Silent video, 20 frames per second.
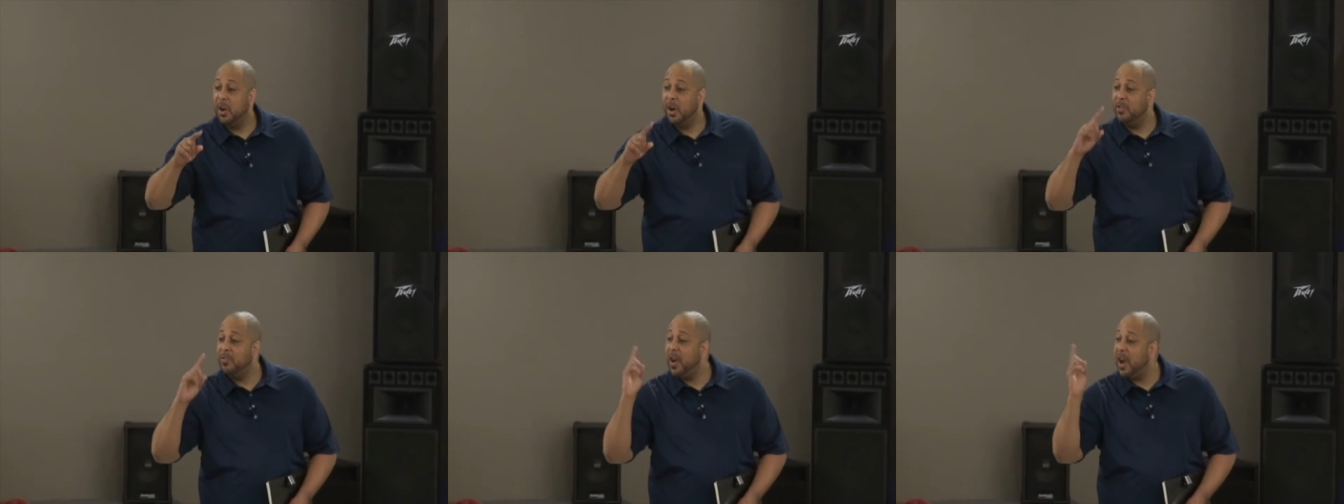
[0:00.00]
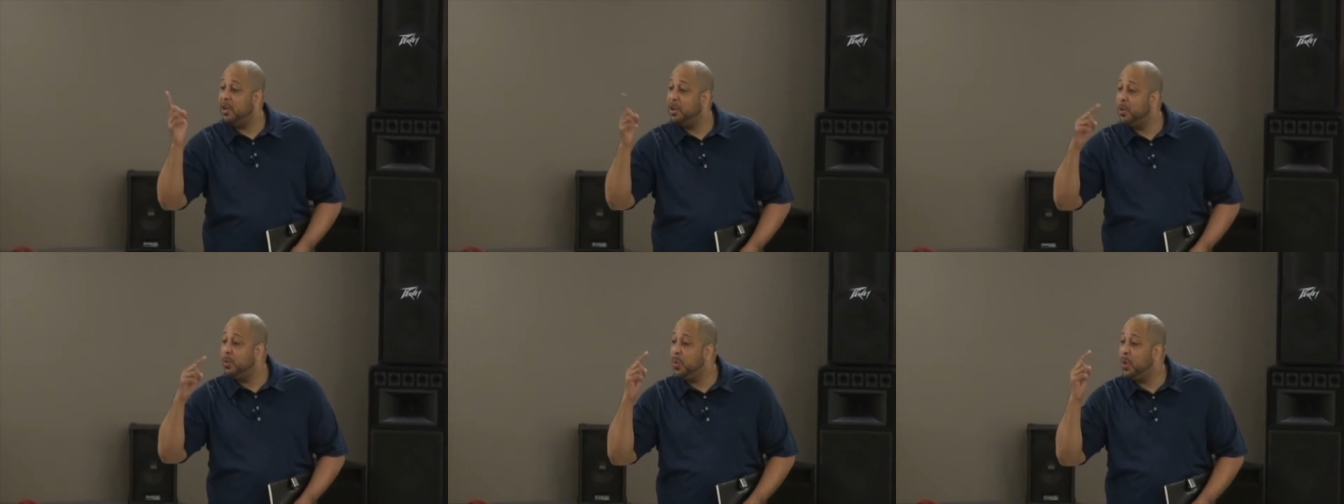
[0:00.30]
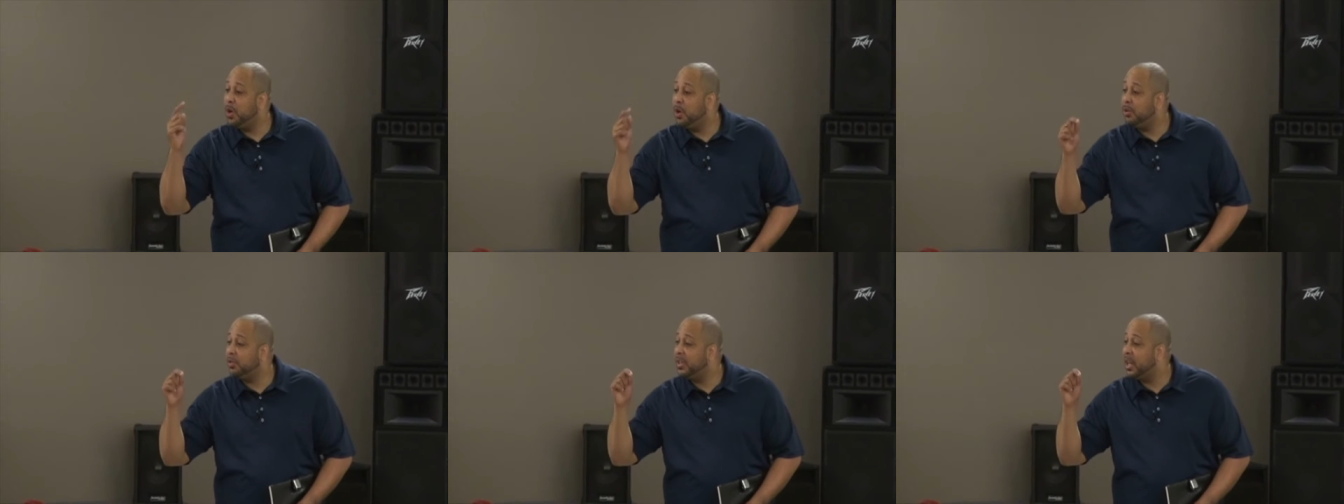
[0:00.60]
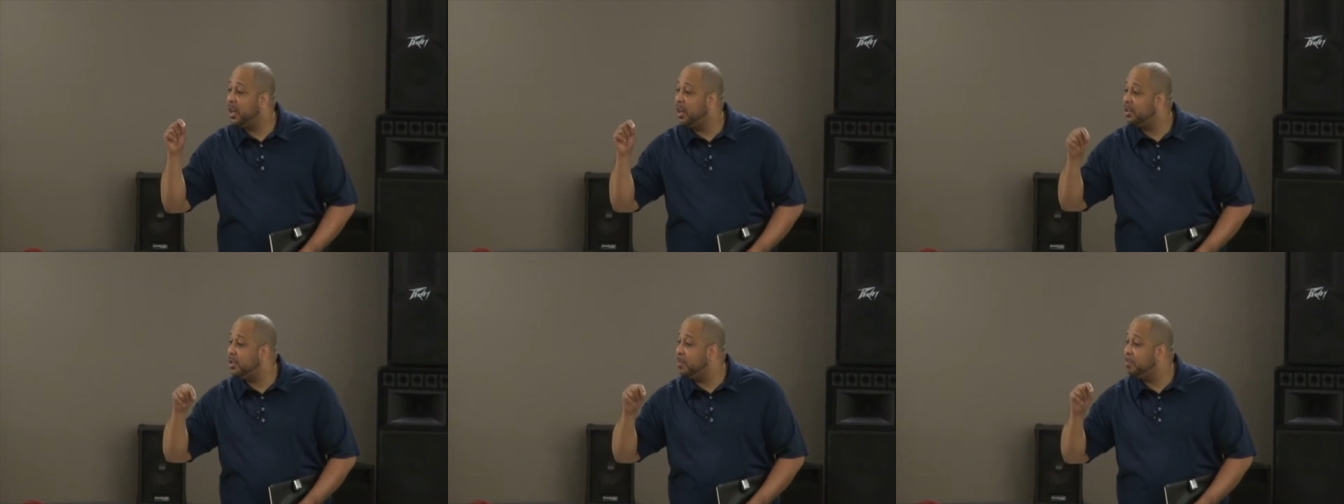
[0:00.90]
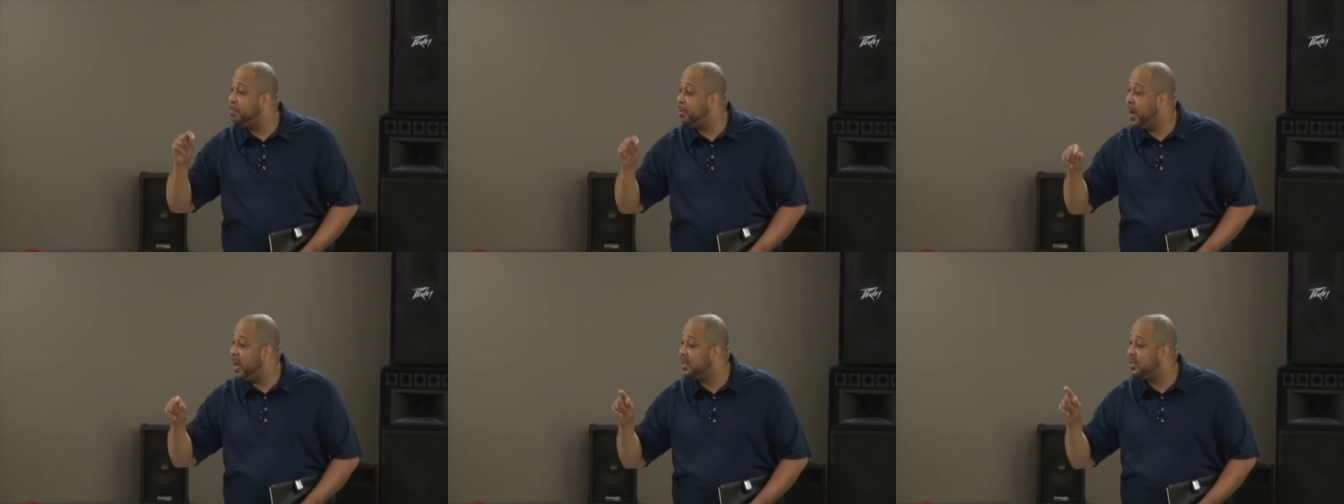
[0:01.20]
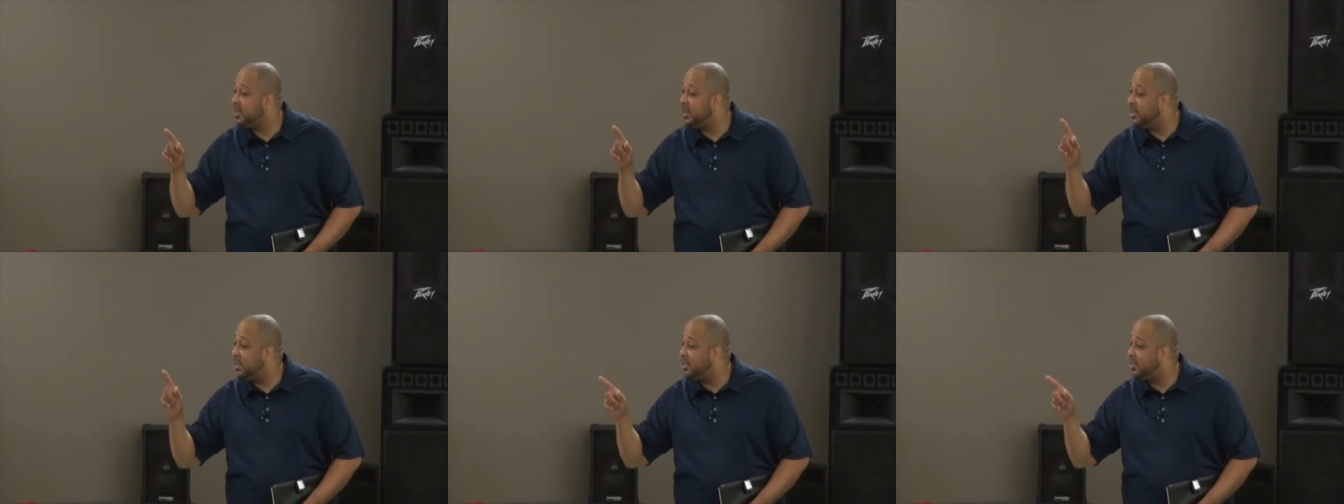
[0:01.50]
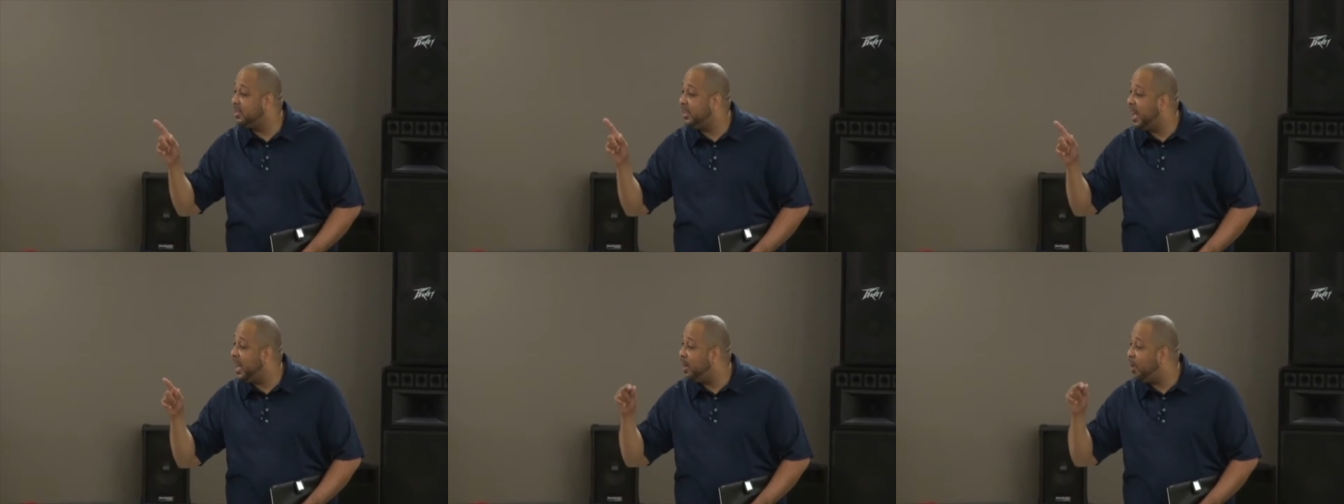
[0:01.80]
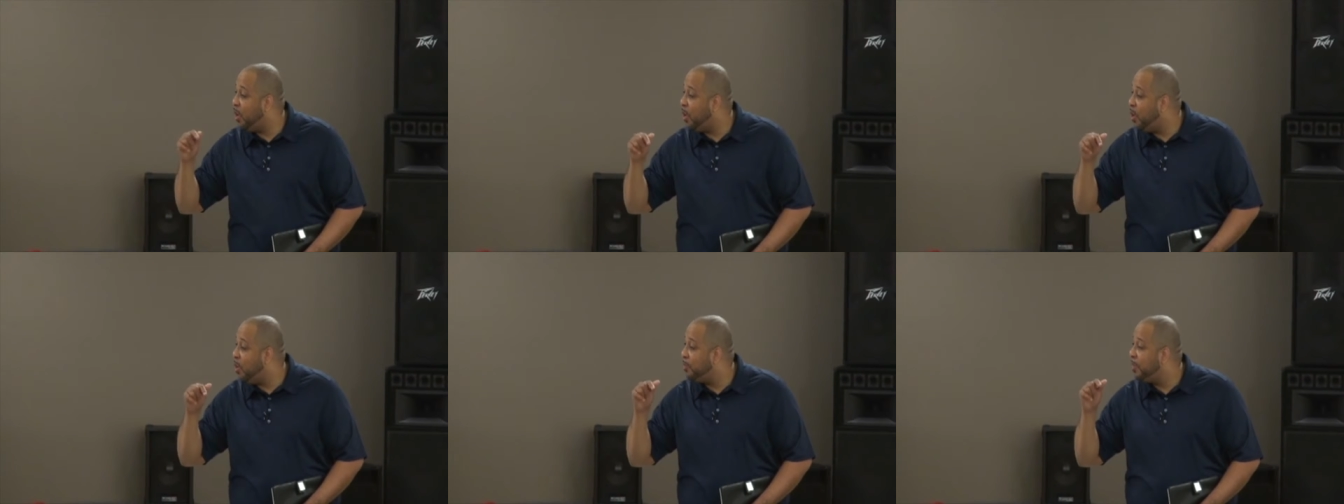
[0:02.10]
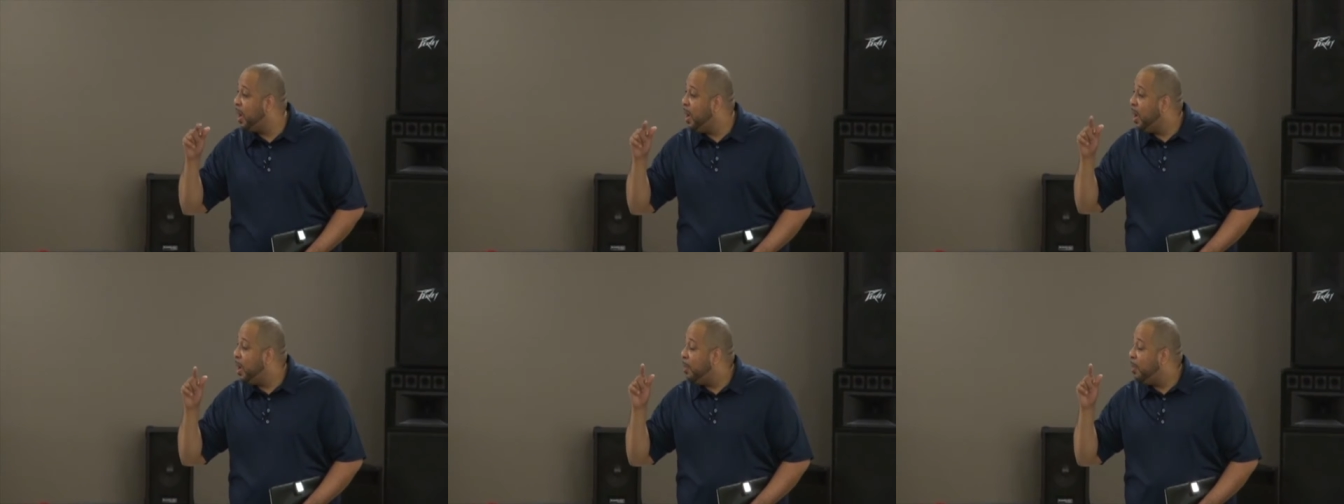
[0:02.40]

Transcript: around the world that are depressed and they're staying home,